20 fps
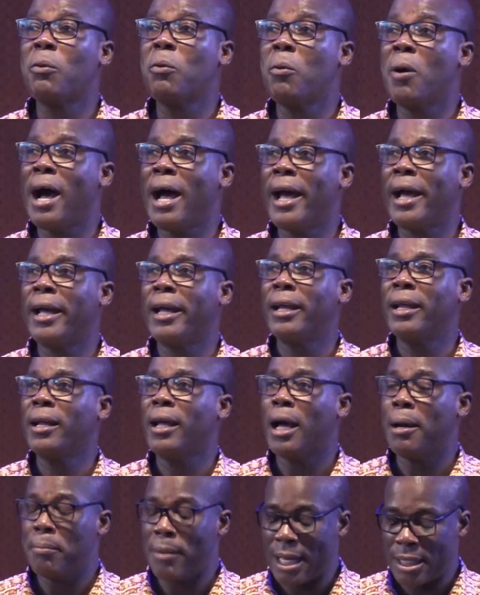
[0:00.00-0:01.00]

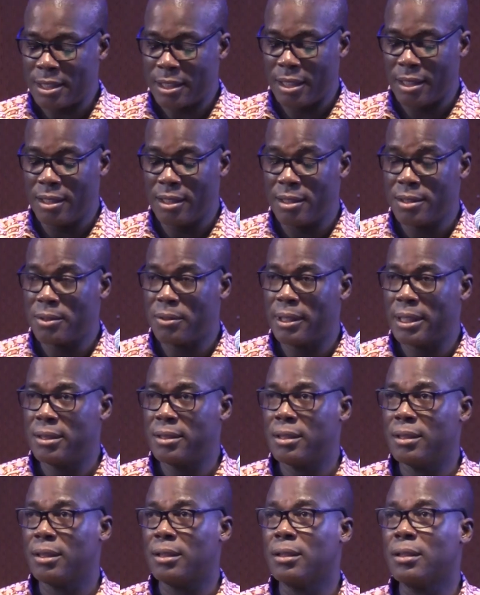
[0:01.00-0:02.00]
why I'm asking this
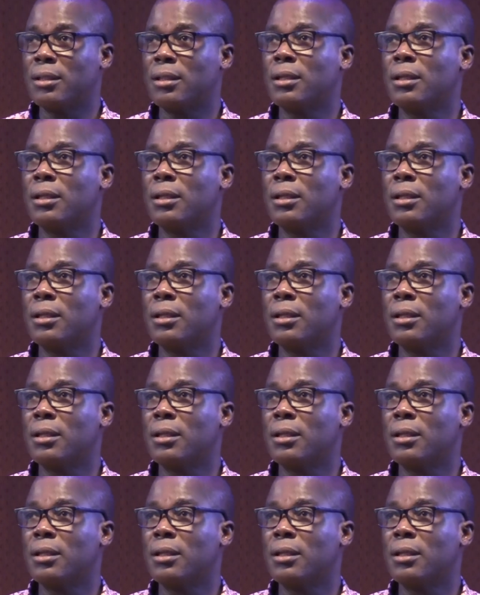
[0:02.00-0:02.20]
question,